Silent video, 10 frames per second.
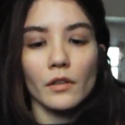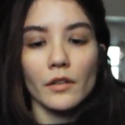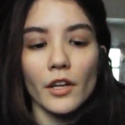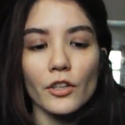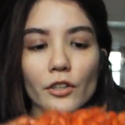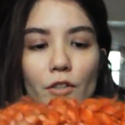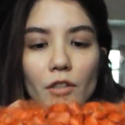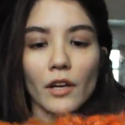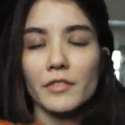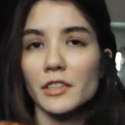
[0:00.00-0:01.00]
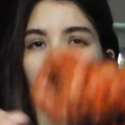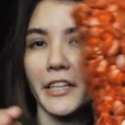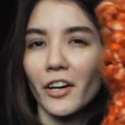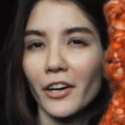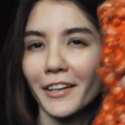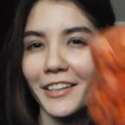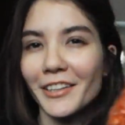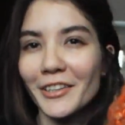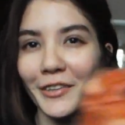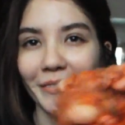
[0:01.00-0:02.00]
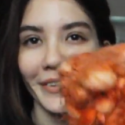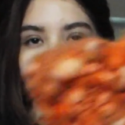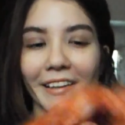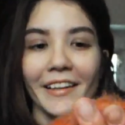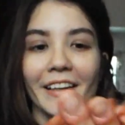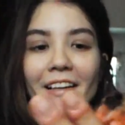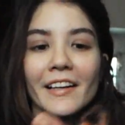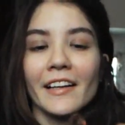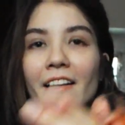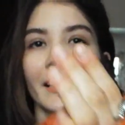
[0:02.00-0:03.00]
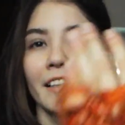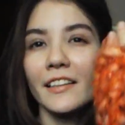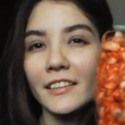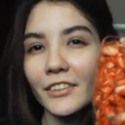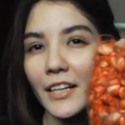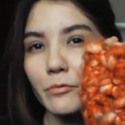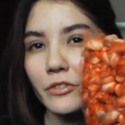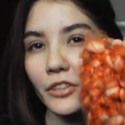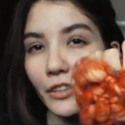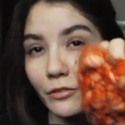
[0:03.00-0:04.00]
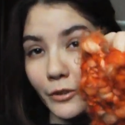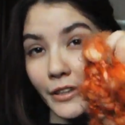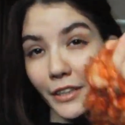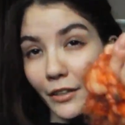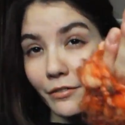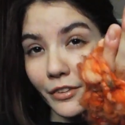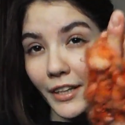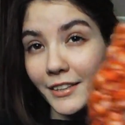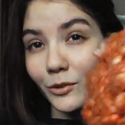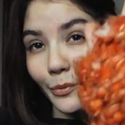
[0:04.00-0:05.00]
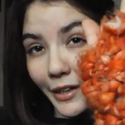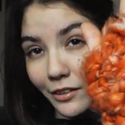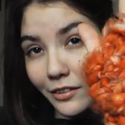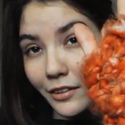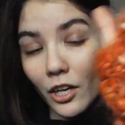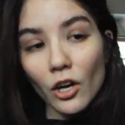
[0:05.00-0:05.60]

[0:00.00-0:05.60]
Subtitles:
the other glove is in my car, but these are absolutely really comfy as well.